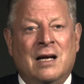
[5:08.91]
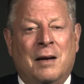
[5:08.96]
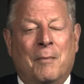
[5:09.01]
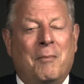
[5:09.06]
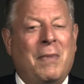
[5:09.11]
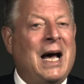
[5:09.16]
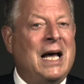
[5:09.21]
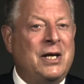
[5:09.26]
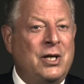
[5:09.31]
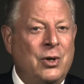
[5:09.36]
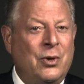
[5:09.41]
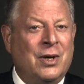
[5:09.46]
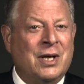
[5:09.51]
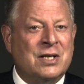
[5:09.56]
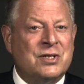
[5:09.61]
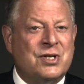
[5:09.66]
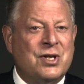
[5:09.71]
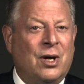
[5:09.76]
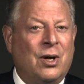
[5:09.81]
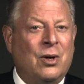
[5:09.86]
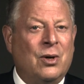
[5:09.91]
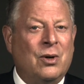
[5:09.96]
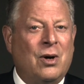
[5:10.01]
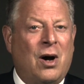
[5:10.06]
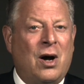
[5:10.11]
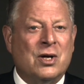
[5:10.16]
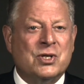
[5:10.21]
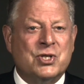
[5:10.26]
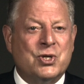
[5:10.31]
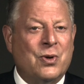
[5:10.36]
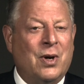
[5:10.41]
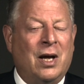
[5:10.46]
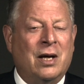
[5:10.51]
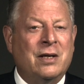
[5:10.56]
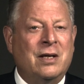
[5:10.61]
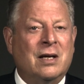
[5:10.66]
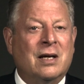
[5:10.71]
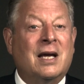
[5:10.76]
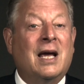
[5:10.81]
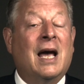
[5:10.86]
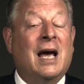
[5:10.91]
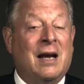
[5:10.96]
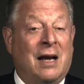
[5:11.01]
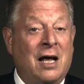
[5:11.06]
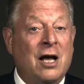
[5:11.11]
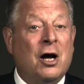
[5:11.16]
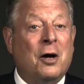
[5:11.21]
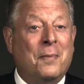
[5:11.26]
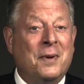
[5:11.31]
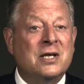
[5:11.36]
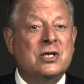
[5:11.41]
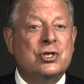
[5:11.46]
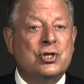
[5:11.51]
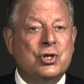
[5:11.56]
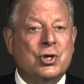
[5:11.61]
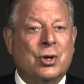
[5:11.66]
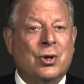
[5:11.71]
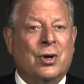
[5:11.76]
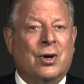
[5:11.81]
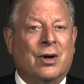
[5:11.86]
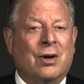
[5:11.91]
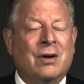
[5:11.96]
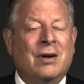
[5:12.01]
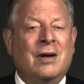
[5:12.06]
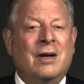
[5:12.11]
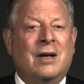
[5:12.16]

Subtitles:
By doing so, Australia can help ensure